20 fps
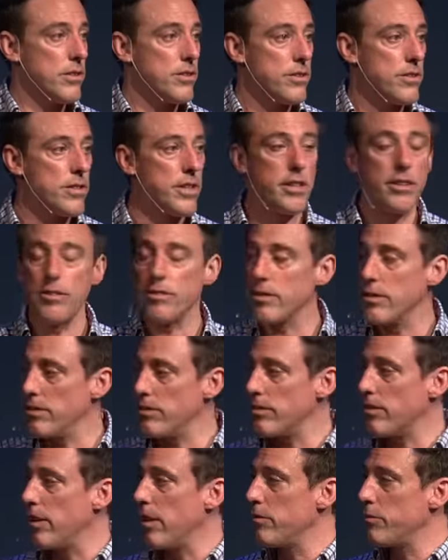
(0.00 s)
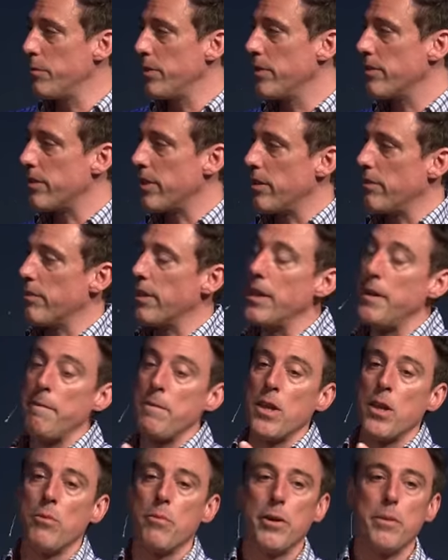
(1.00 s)
Jesus loves me, this I know, right?
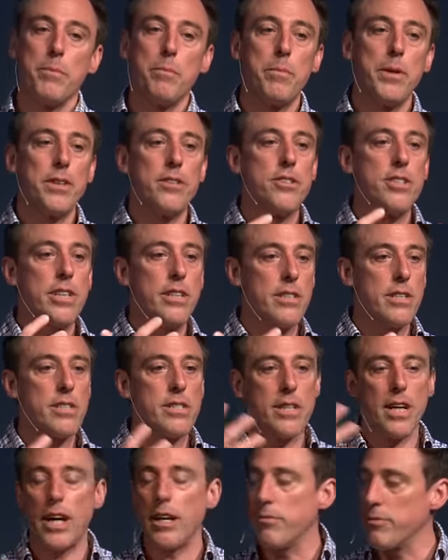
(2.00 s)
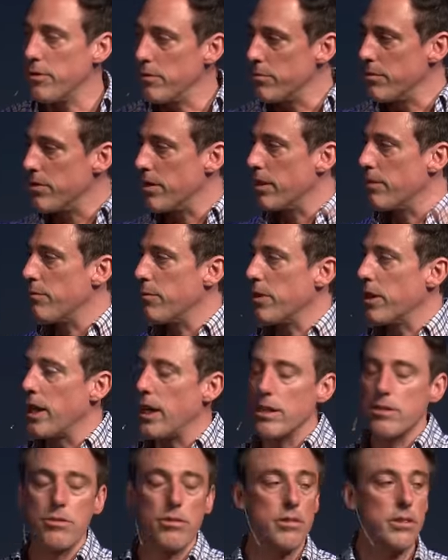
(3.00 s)
right? But Jesus died for us. We sing, for
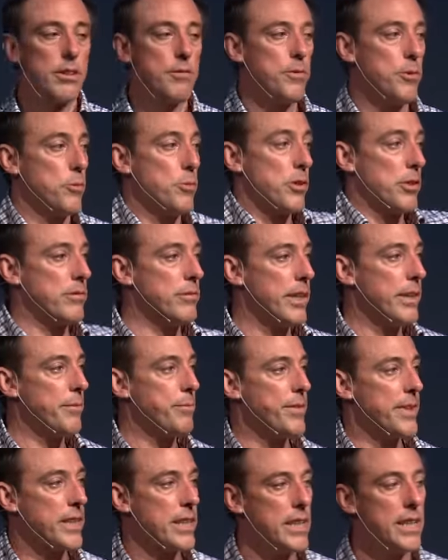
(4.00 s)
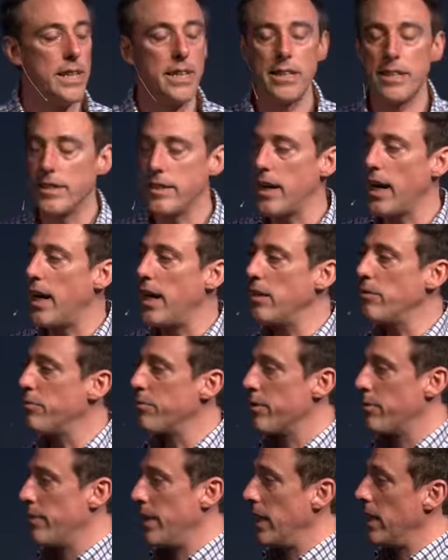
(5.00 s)
God so loved the world, right? He died
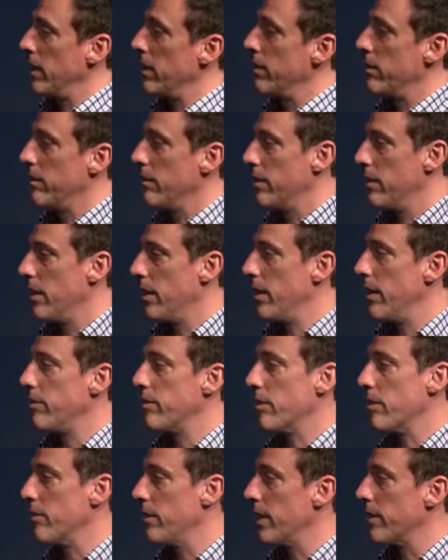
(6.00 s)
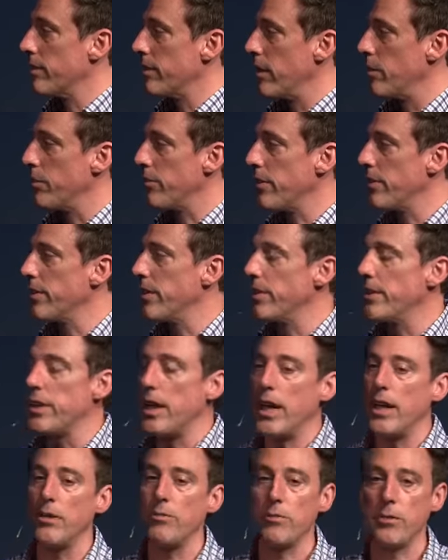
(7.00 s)
for me. And that's a correct statement, right? He
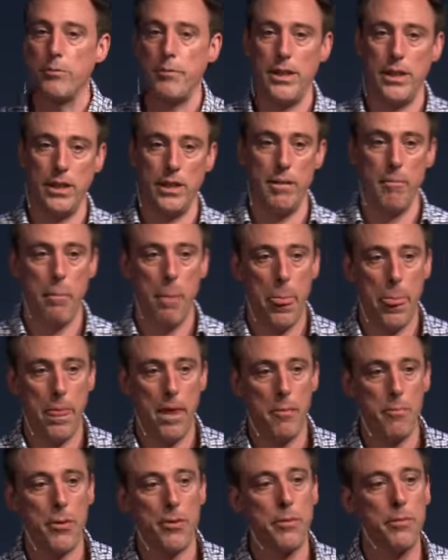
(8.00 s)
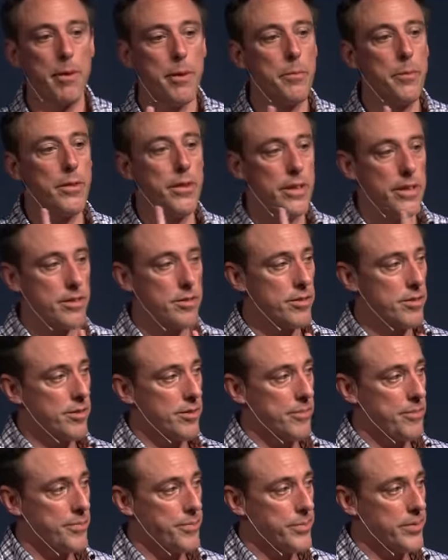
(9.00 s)
died for me. But remember this.
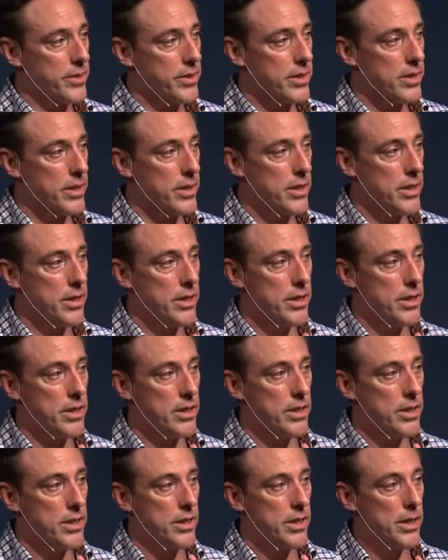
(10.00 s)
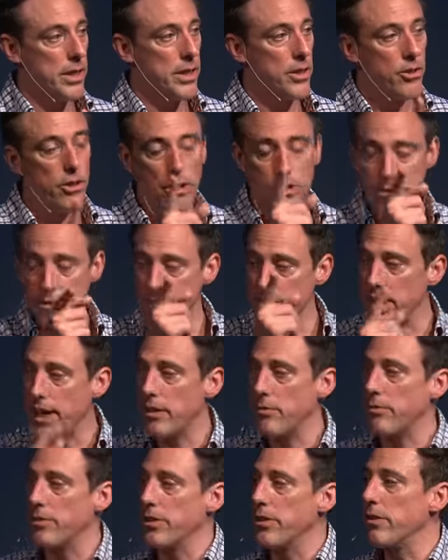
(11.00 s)
He also died
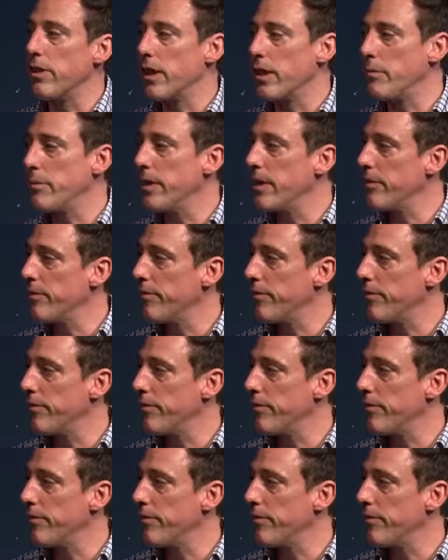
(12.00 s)
for your enemy.